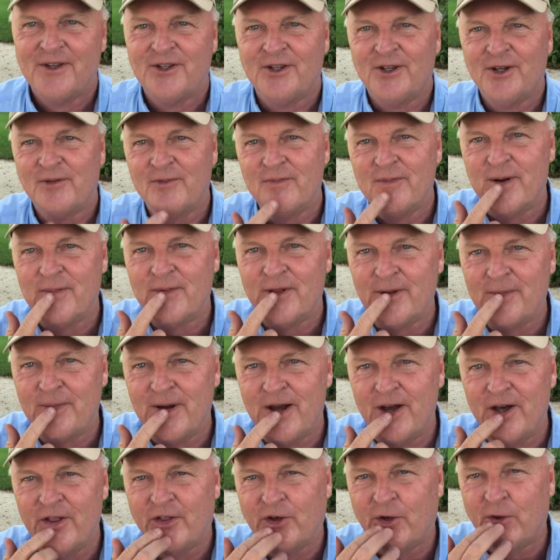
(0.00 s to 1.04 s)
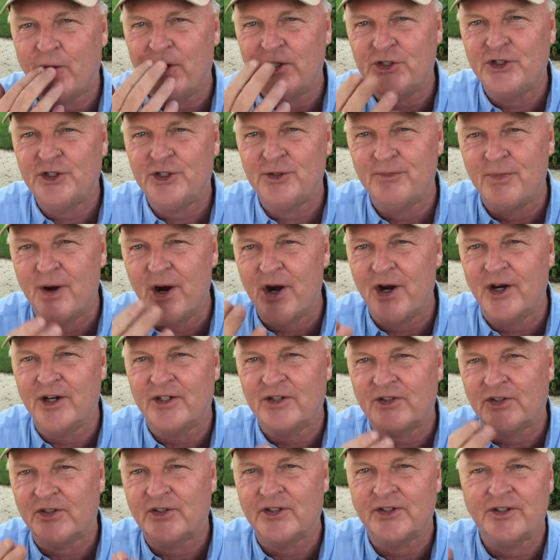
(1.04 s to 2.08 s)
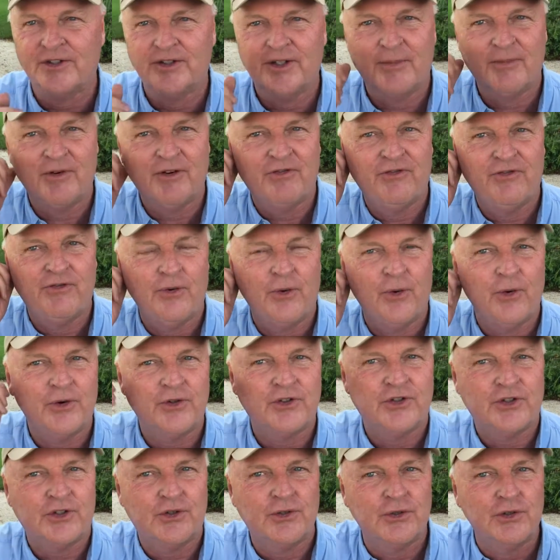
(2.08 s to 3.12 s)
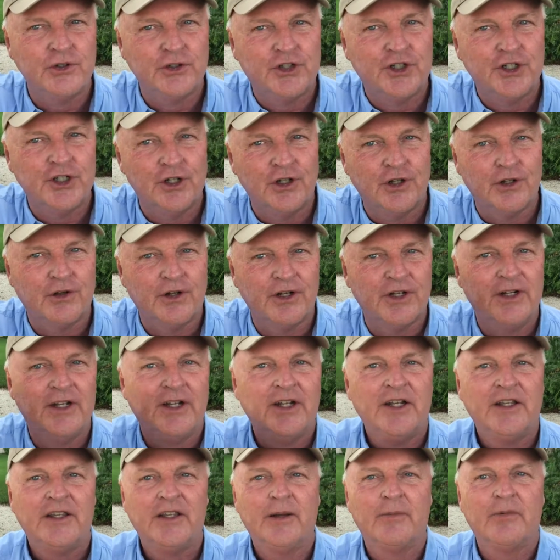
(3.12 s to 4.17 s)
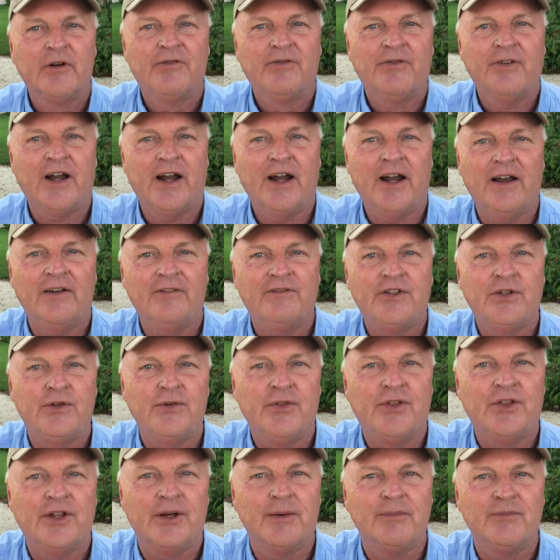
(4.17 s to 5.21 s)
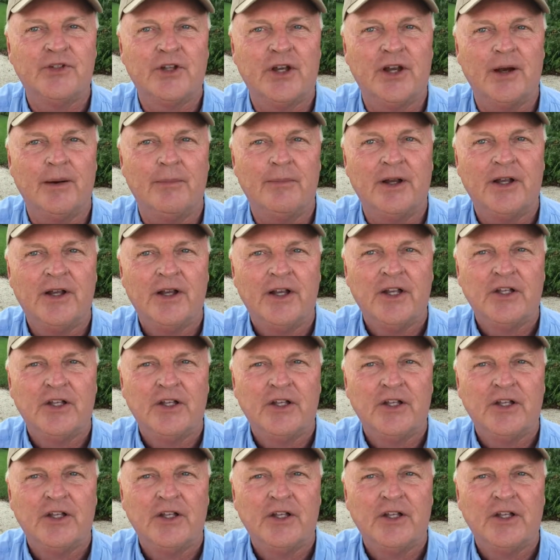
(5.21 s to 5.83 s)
You remember their mouth, question marks. Number four, school children. Number five, two thumbs up.